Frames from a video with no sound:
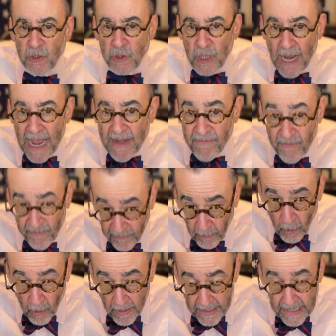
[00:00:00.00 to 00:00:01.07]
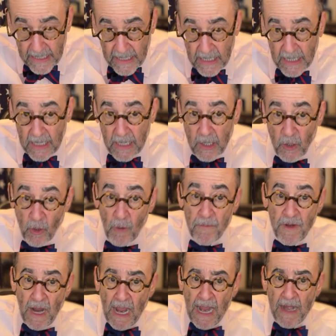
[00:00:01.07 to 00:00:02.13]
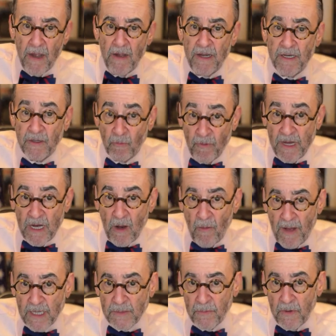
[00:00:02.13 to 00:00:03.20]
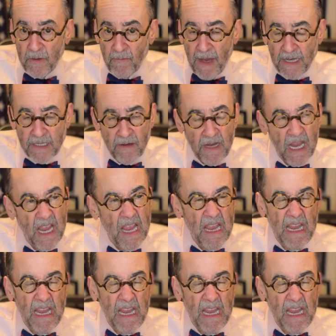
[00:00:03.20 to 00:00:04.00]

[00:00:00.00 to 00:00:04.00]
John Floyd, whom you hired, the RICO expert, Rock Jerry,